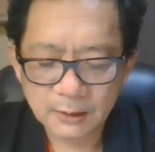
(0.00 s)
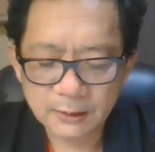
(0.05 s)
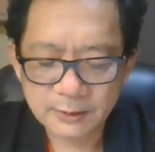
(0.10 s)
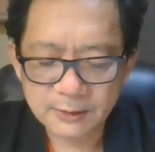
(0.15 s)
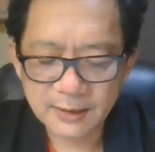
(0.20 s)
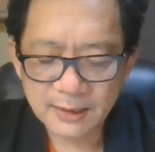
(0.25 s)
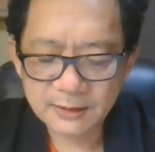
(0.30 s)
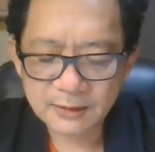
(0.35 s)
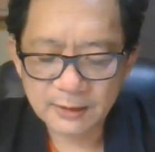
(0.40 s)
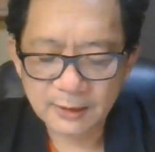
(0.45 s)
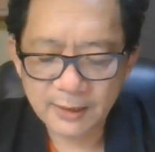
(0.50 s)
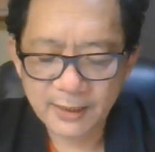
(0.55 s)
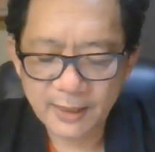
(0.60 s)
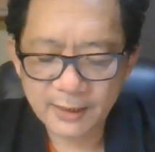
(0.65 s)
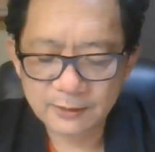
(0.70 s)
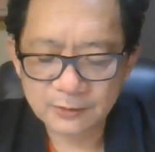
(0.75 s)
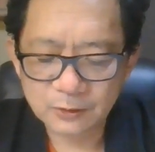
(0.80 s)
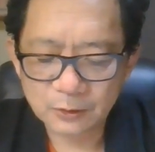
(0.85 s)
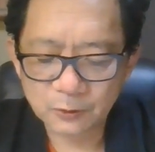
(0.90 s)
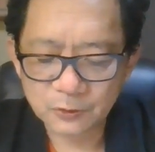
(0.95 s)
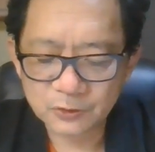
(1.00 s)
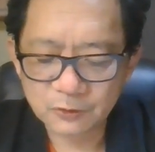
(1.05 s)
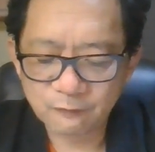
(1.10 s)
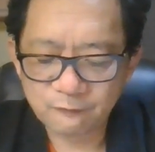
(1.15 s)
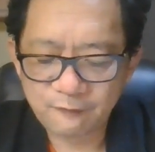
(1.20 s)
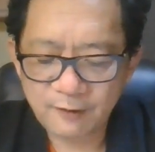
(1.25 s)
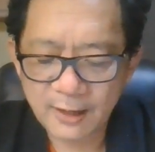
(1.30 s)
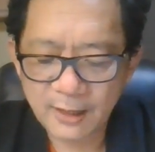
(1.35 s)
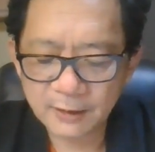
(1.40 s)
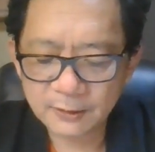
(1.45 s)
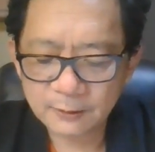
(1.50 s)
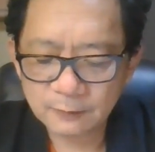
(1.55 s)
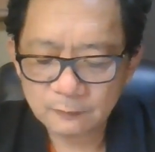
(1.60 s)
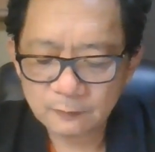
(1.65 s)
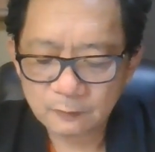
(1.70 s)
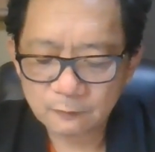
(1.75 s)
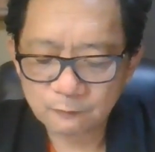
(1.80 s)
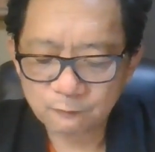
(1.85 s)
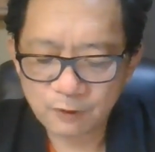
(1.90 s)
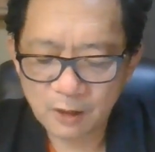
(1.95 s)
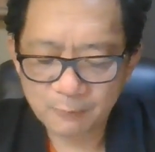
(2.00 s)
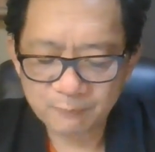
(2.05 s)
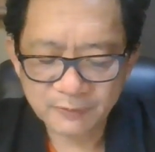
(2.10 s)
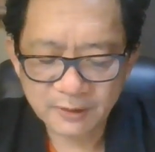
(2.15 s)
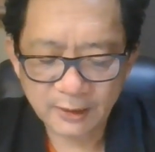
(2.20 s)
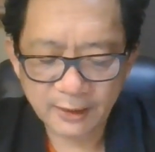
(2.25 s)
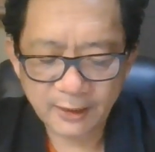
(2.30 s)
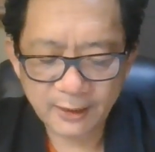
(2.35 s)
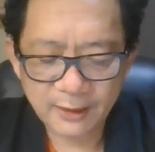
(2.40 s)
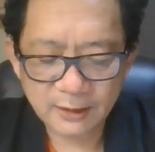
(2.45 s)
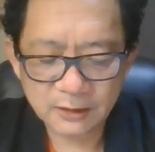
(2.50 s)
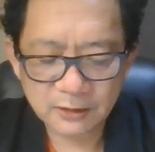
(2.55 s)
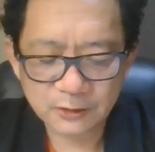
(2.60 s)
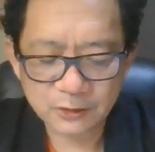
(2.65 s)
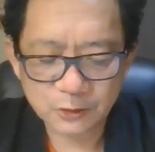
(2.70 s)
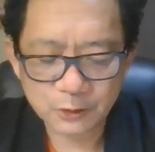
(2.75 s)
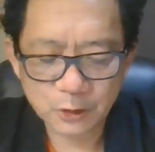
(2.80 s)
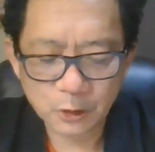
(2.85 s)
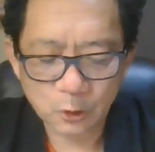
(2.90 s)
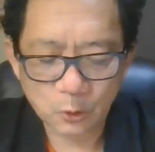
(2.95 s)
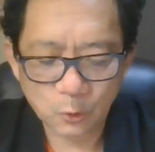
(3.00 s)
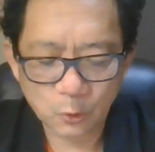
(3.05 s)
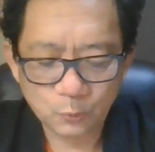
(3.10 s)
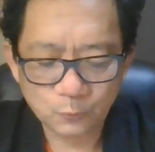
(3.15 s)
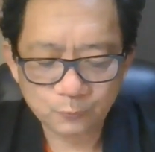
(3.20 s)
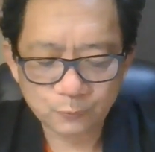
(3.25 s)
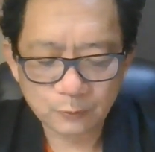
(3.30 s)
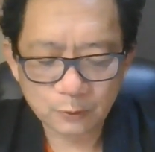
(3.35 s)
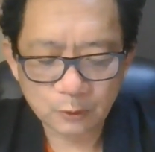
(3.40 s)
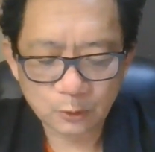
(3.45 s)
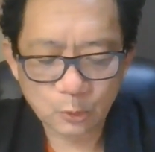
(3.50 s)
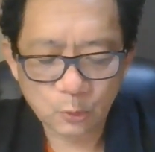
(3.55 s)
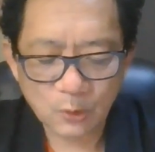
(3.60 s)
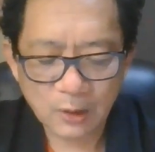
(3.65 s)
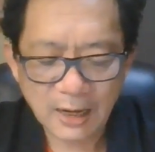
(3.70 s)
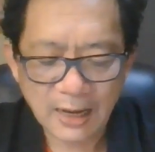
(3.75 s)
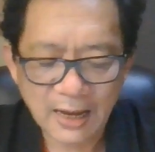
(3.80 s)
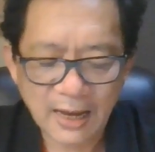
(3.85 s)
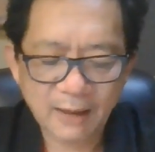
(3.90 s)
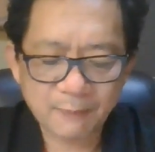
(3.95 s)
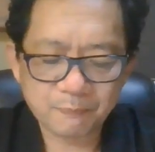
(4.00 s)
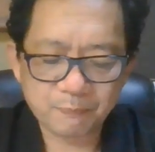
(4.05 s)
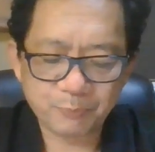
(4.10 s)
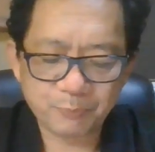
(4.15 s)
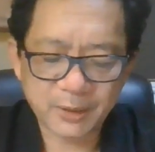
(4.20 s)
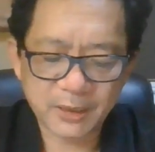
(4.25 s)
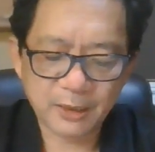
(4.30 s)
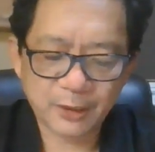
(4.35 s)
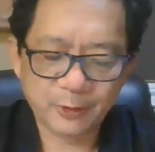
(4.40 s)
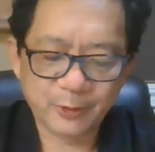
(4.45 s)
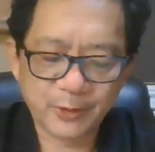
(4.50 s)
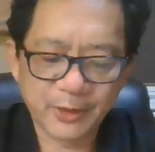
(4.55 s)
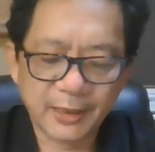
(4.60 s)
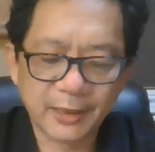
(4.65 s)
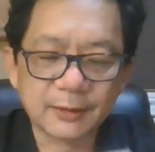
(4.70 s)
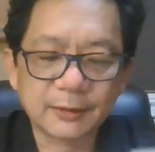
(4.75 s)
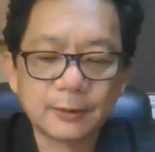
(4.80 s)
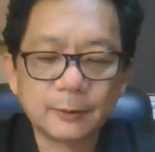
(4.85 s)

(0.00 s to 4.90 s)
just like those found from the late Zhou to Han period.